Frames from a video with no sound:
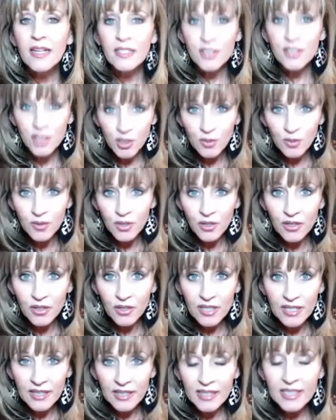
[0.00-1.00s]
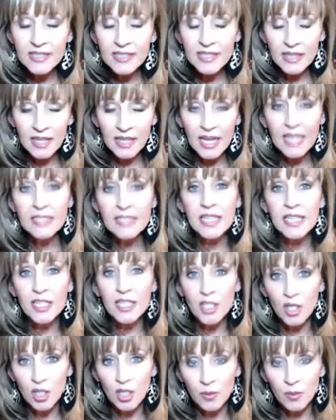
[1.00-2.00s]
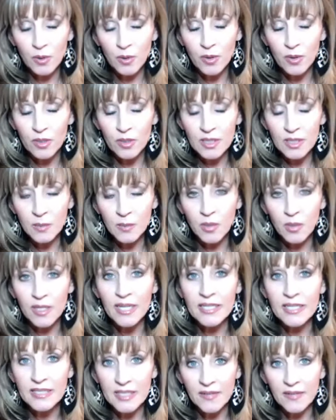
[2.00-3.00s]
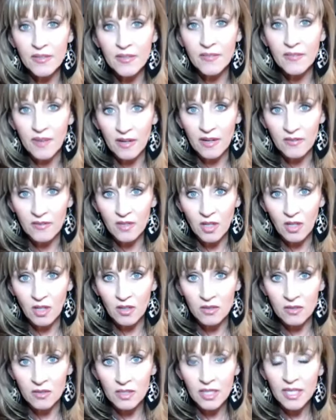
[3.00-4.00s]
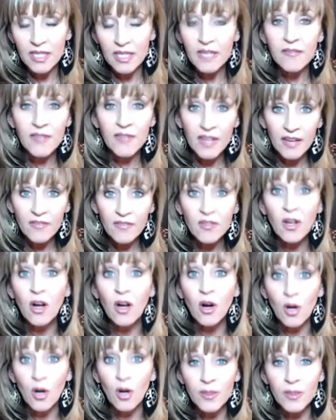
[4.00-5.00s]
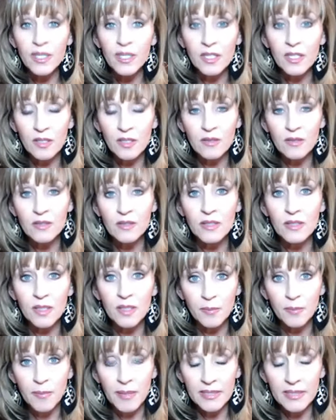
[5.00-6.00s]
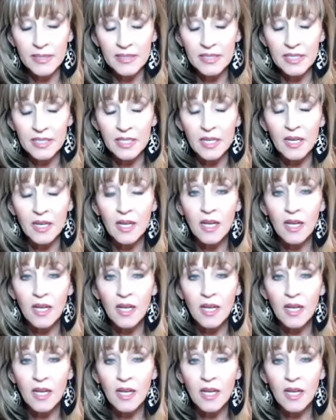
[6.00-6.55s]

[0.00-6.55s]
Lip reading: June 30th is the last day you can recruit someone at $75 if they have not already used their bestie,